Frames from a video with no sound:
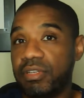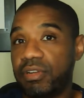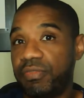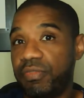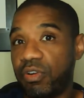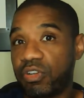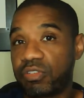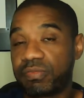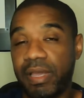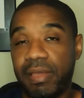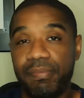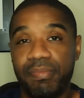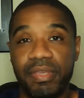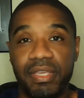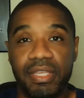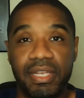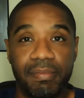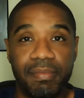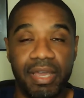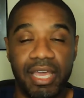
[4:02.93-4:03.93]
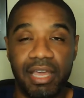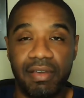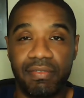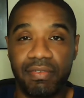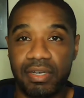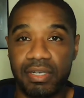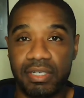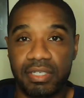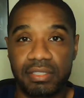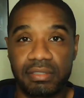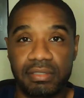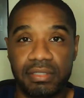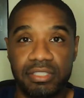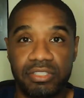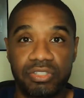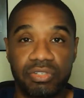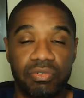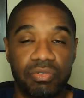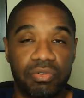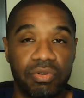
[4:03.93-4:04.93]
Folks they might have a
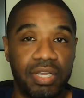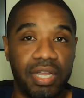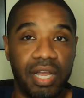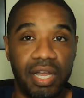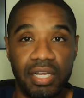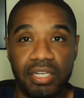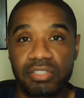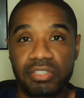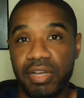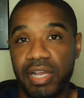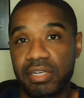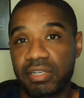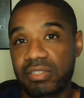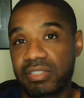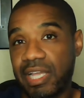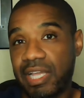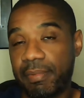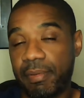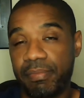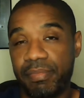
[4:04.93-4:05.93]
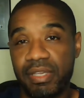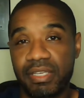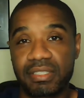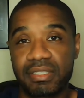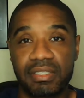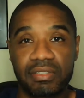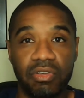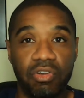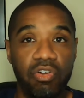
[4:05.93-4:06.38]
general contractor type of business,